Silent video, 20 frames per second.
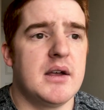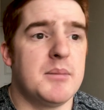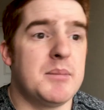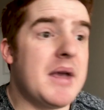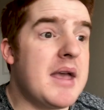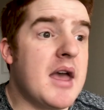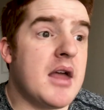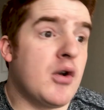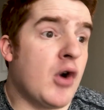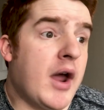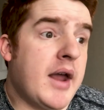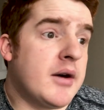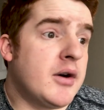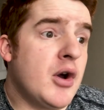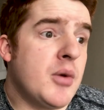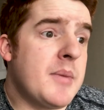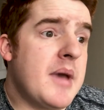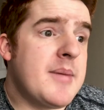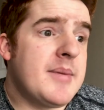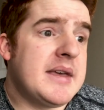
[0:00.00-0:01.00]
I don't
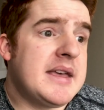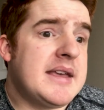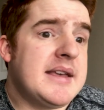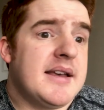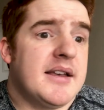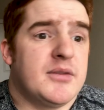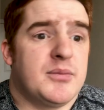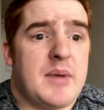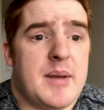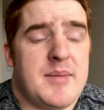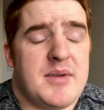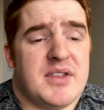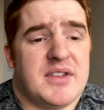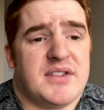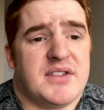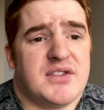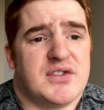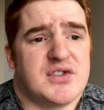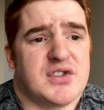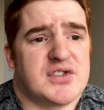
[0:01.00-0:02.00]
know, maybe he is. Maybe
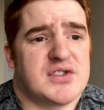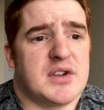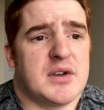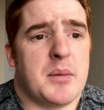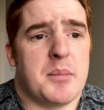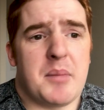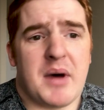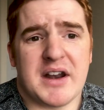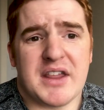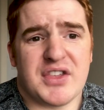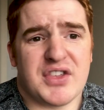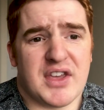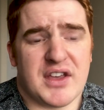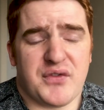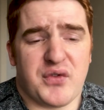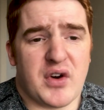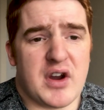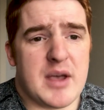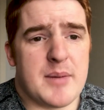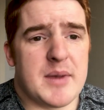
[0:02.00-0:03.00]
this is just a money thing
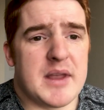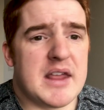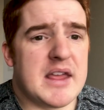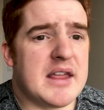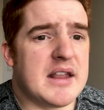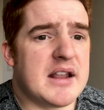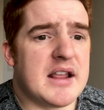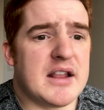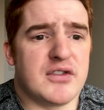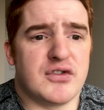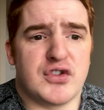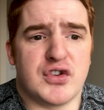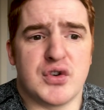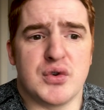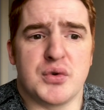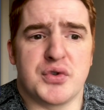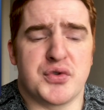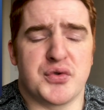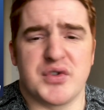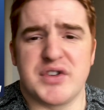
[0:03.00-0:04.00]
for him, and in
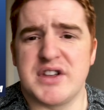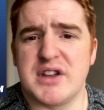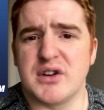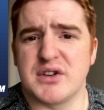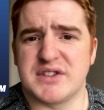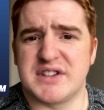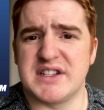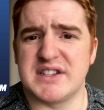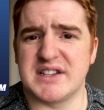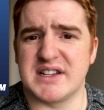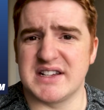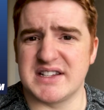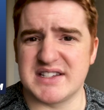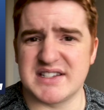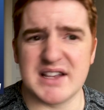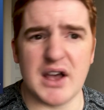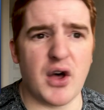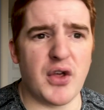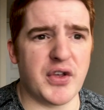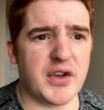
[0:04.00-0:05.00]
2-3 years he's going to
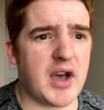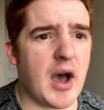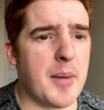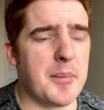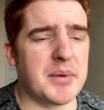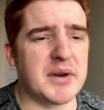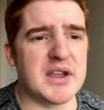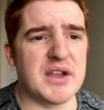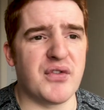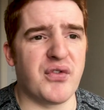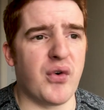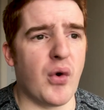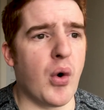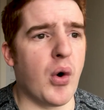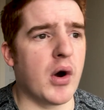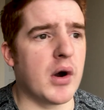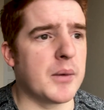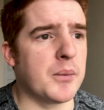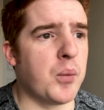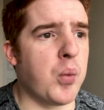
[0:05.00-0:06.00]
sell the company
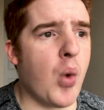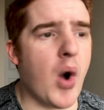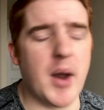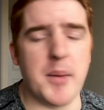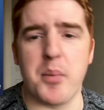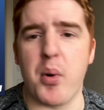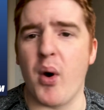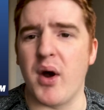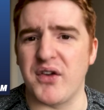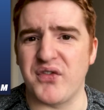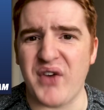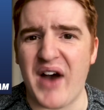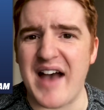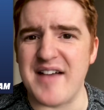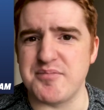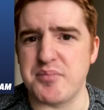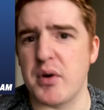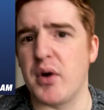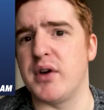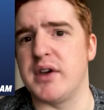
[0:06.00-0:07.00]
for
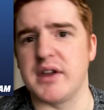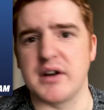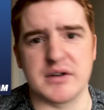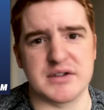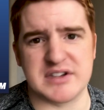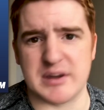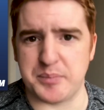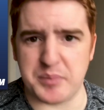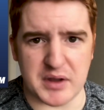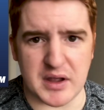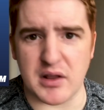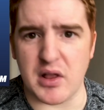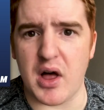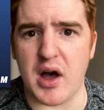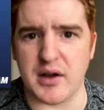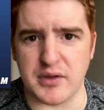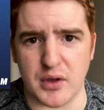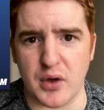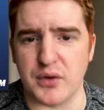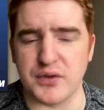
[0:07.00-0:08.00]
$1.5 billion or something
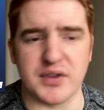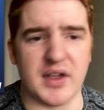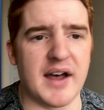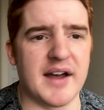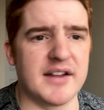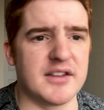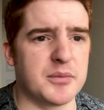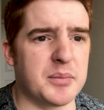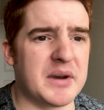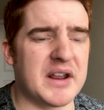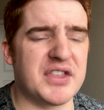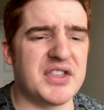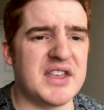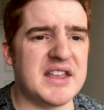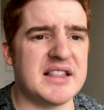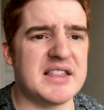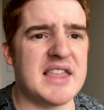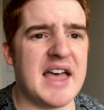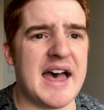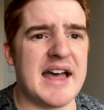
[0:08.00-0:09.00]
along those lines. But I
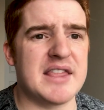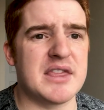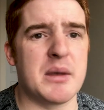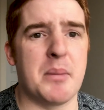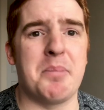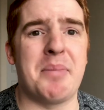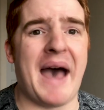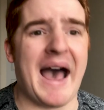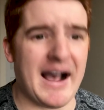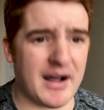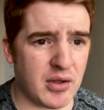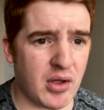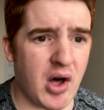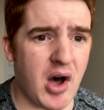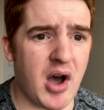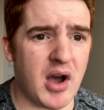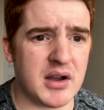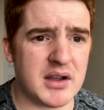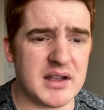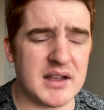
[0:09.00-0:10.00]
think that the
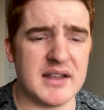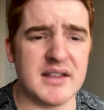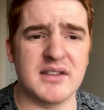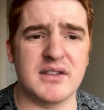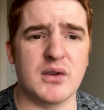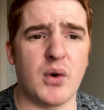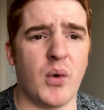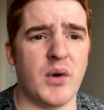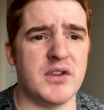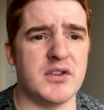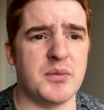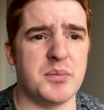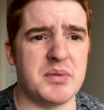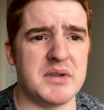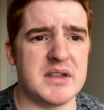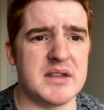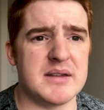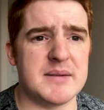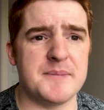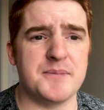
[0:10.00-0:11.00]
backlog is going to
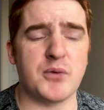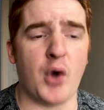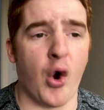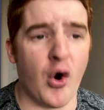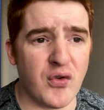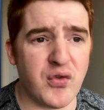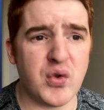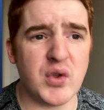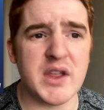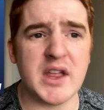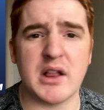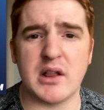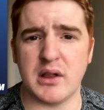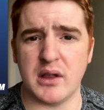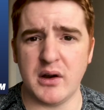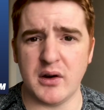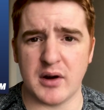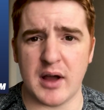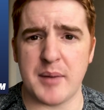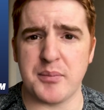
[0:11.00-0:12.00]
be hopefully
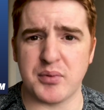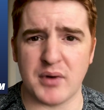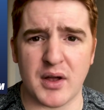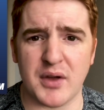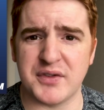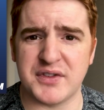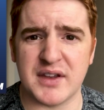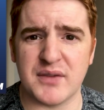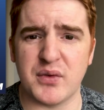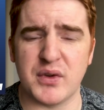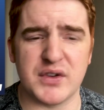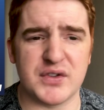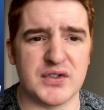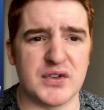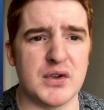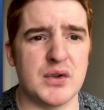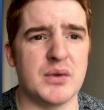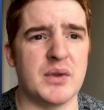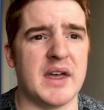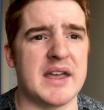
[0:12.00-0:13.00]
cleared up relatively
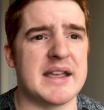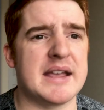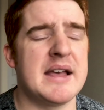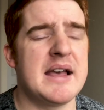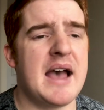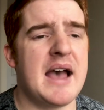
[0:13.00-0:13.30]
soon. Like,